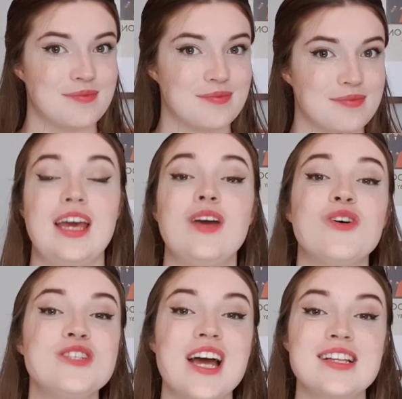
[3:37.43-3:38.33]
He
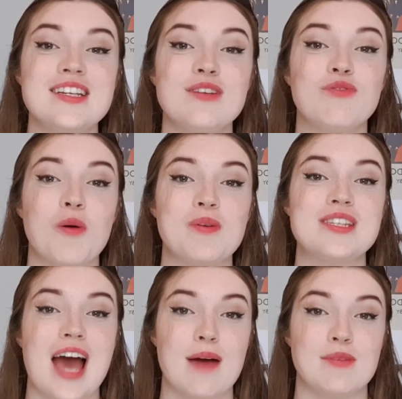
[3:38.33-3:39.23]
contacted Robert
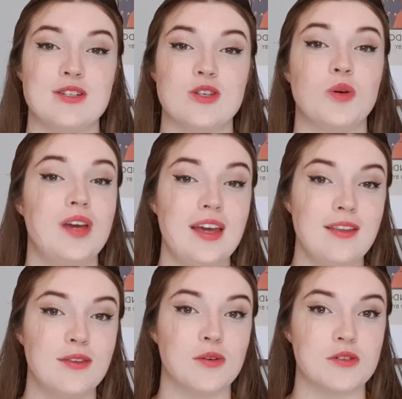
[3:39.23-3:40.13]
Hammond, who he
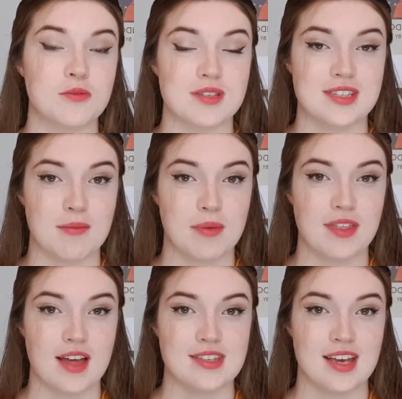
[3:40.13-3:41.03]
thought was
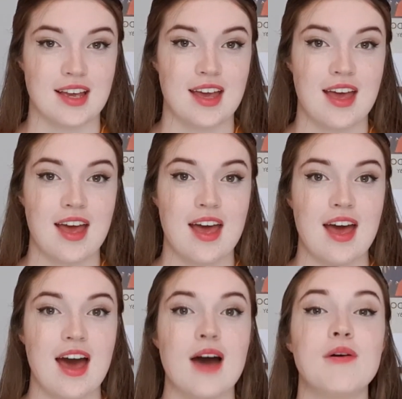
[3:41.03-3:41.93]
sympathetic.
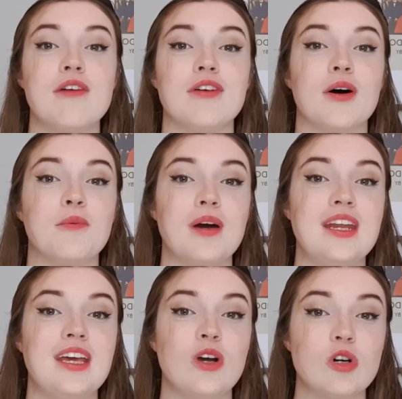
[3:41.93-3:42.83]
However, when
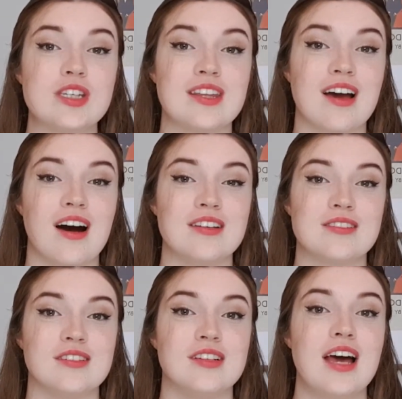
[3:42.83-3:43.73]
he got to the
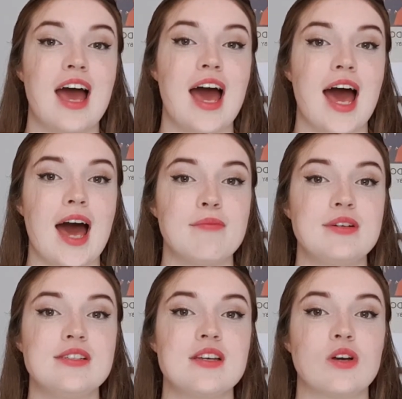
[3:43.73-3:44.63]
castle,
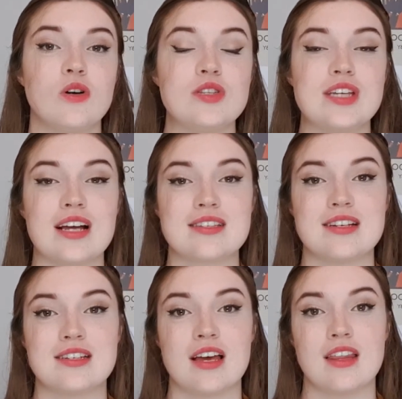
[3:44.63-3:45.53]
Hammond
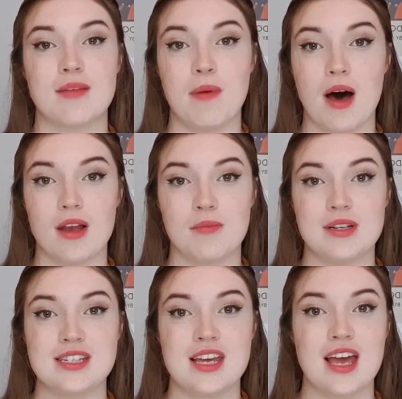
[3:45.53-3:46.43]
contacted the
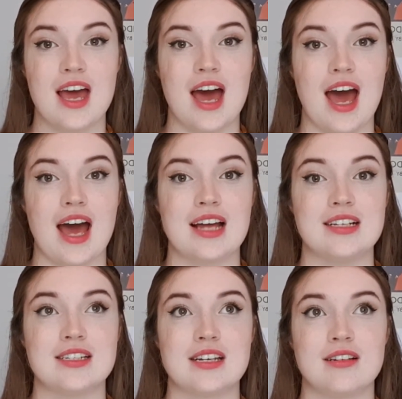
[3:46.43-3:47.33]
Parliament
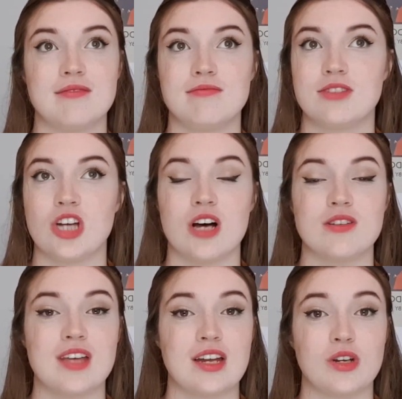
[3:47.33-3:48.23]
and Charles
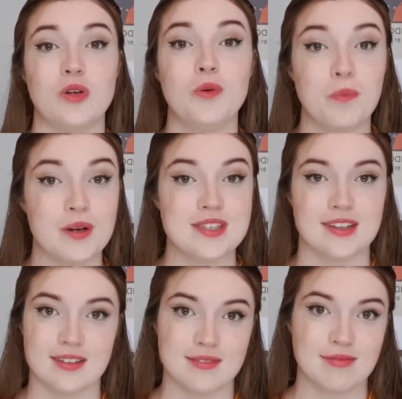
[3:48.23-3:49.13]
had a new
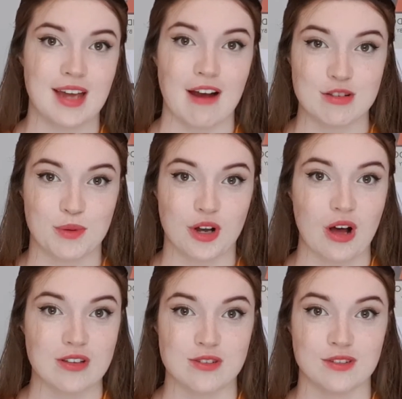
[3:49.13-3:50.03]
prison, Carisbrooke
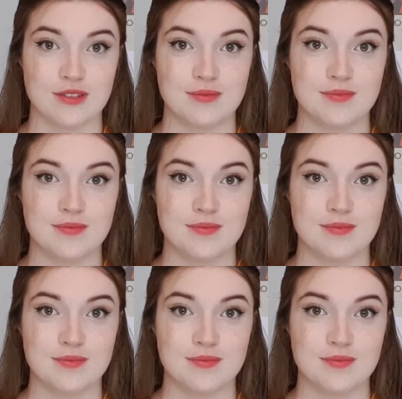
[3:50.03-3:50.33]
Castle.